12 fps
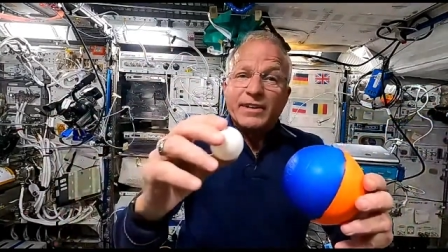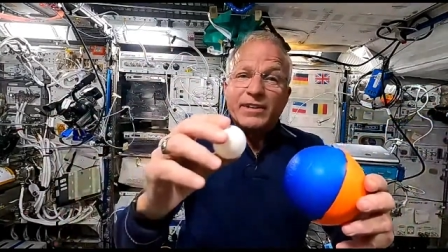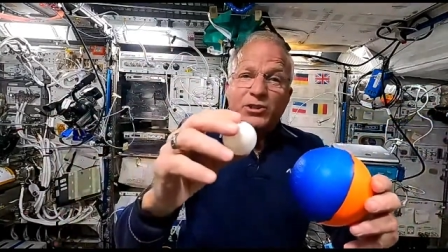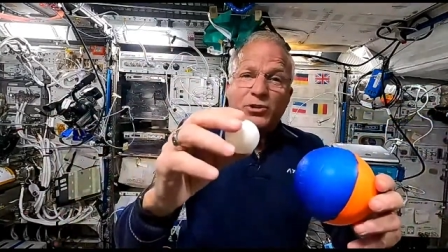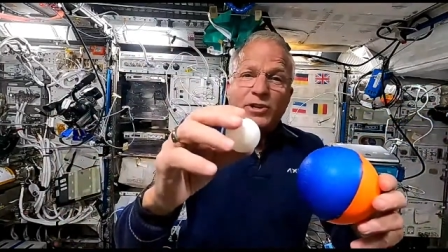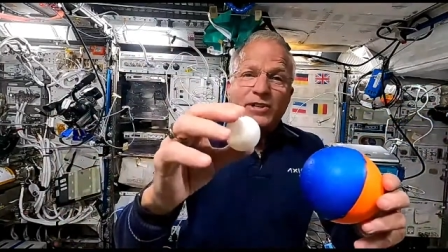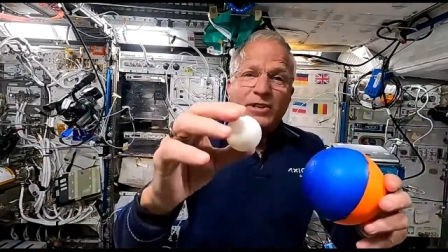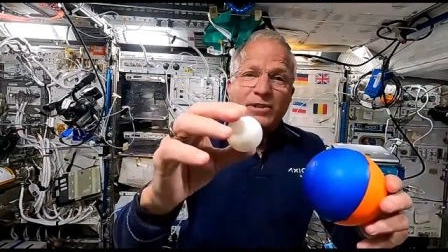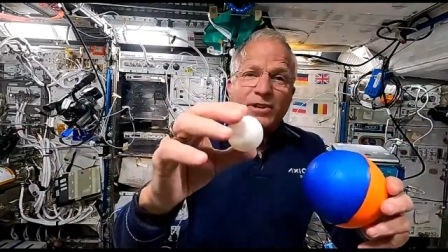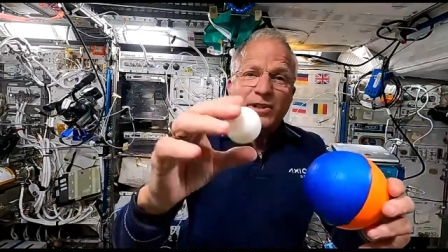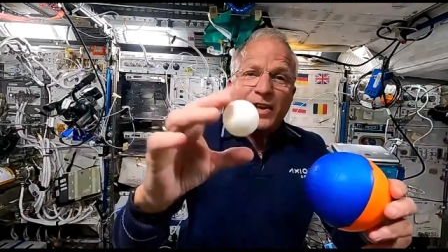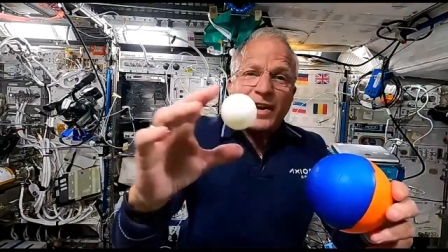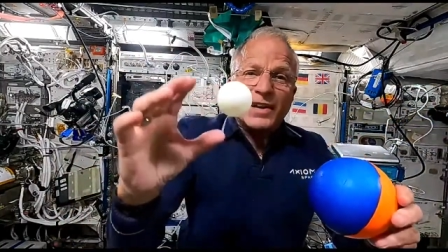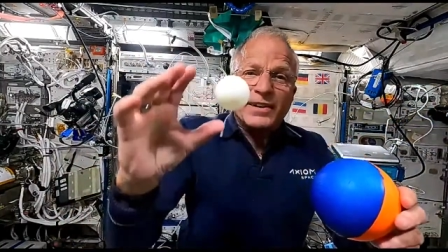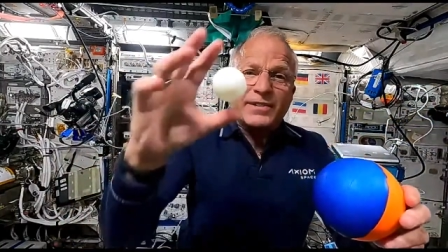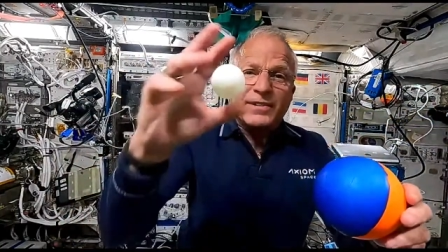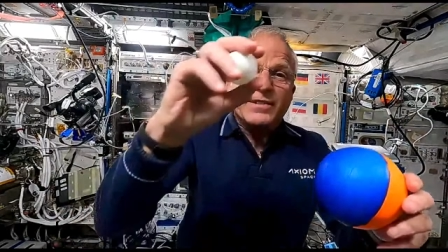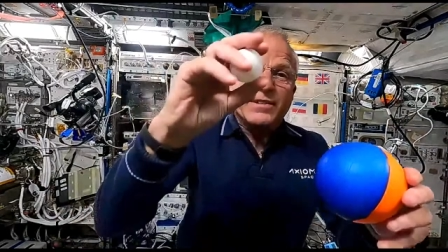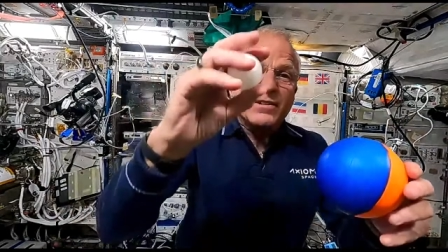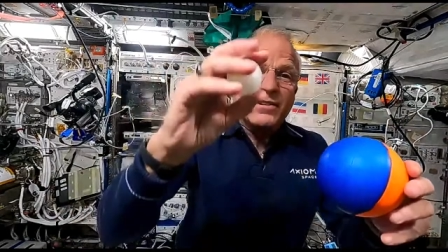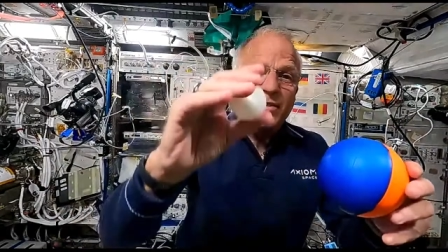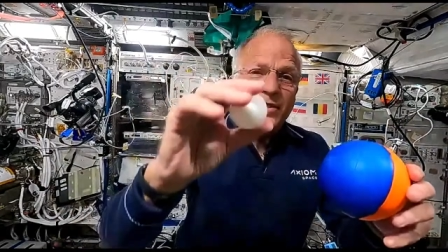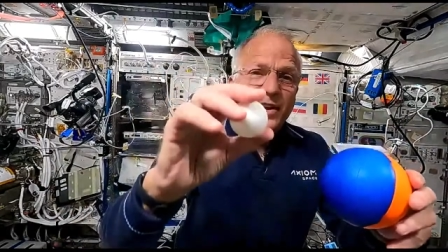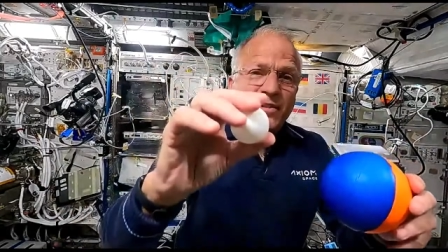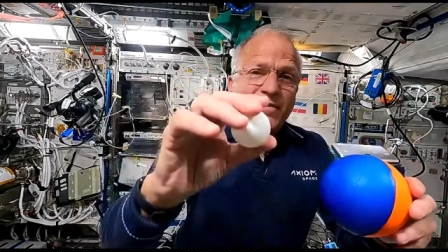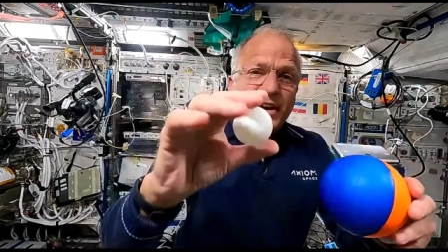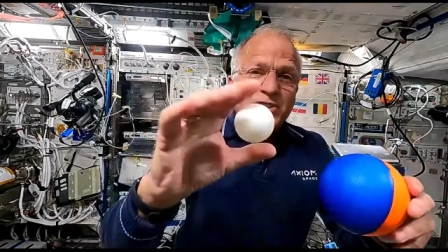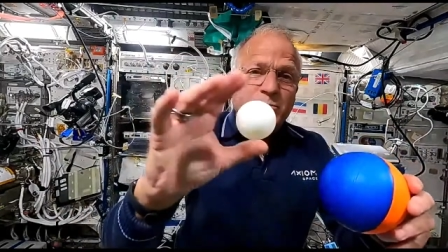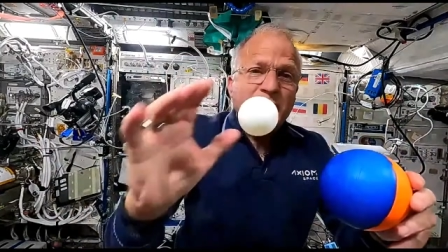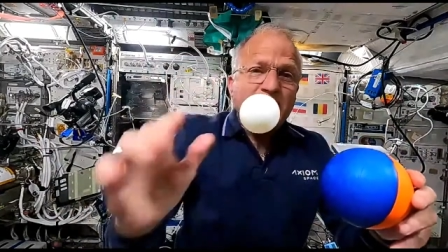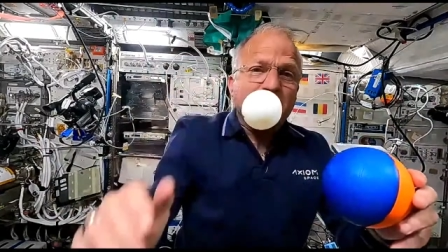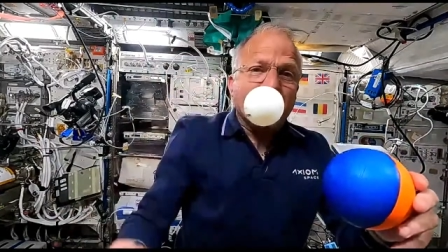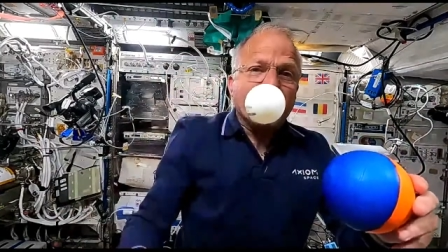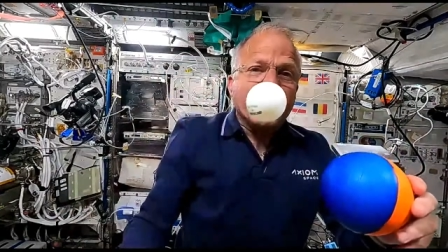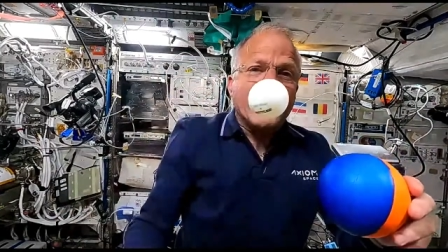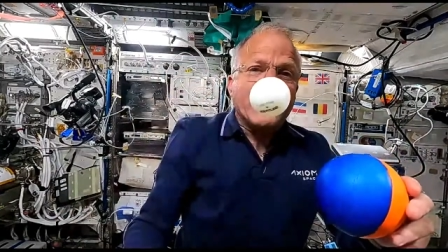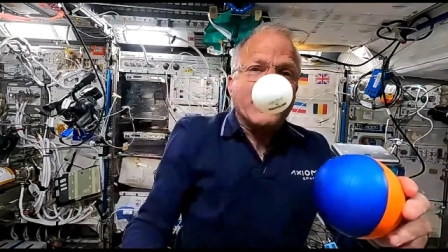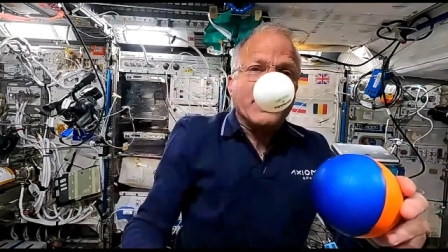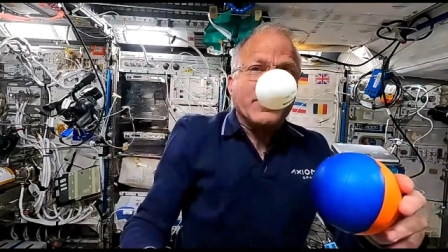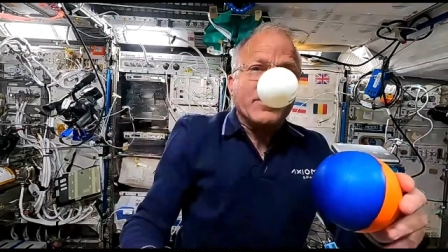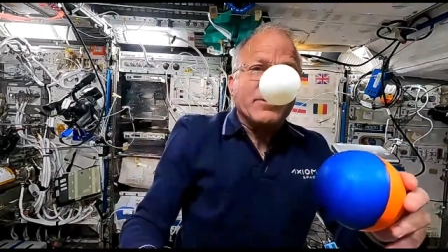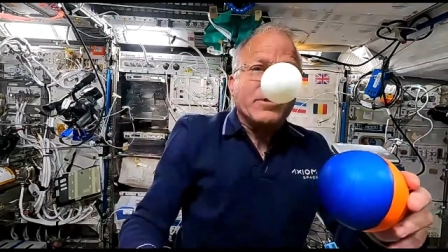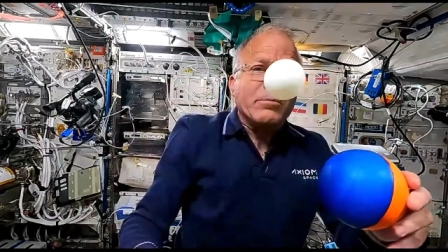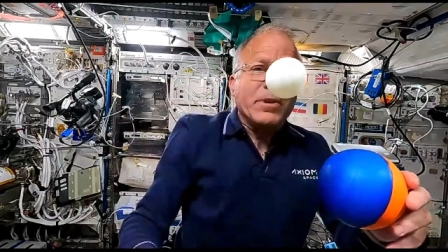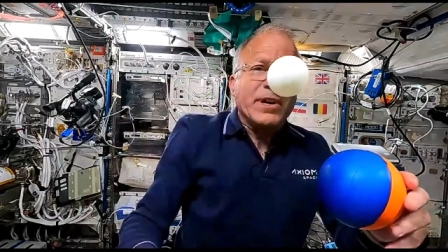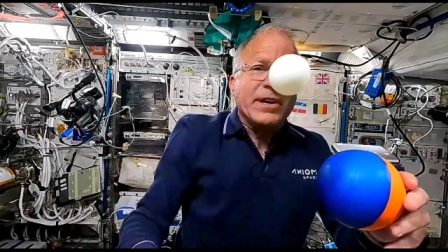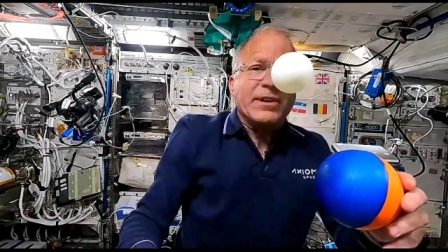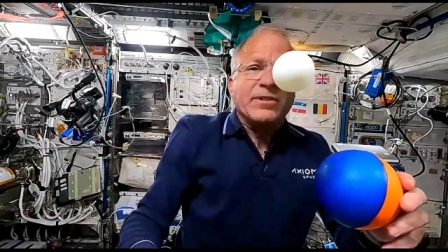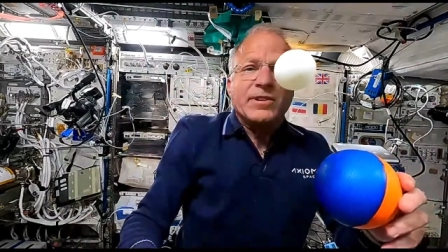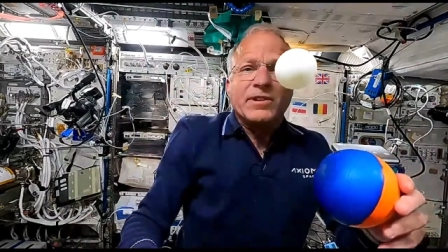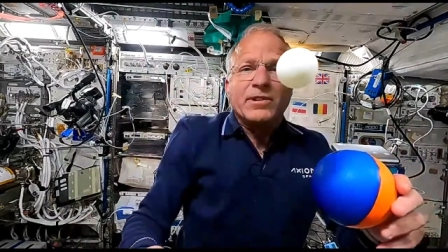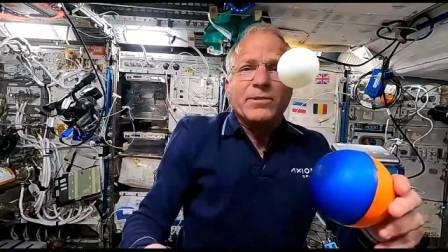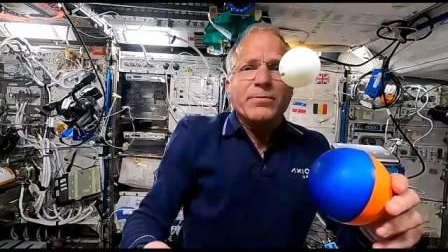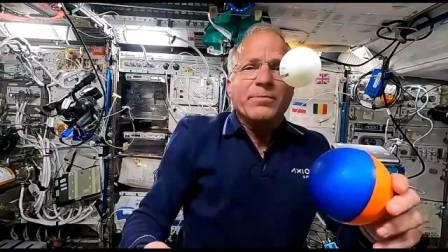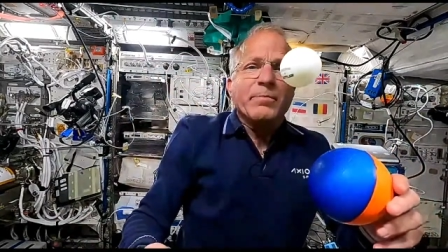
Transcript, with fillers: sure doesn't look like it. Doesn't look like a fast ping pong ball to, to me, does it? You?